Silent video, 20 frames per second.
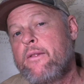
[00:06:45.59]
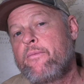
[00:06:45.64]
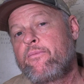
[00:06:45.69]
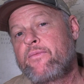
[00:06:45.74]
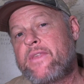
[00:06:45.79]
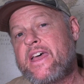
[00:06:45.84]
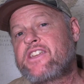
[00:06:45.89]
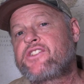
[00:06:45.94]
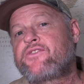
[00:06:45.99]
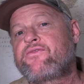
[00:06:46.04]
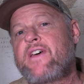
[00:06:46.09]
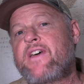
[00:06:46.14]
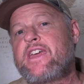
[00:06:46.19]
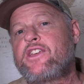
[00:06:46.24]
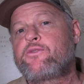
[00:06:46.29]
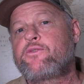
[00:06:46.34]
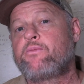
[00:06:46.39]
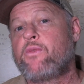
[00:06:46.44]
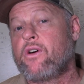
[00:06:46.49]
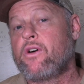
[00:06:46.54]
That's
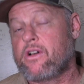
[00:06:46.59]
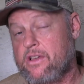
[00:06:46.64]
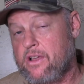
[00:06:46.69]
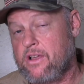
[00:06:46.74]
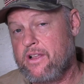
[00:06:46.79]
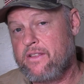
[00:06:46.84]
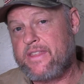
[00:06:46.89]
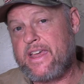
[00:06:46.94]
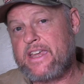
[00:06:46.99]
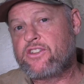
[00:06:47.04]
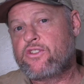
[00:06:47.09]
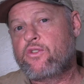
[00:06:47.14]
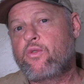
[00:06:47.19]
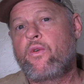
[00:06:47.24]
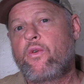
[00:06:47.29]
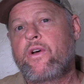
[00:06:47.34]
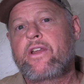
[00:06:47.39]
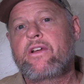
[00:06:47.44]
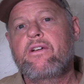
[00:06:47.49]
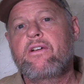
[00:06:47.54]
Facebook. That's
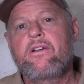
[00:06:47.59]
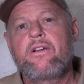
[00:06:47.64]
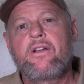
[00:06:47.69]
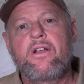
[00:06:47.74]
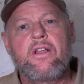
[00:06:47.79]
Twitter.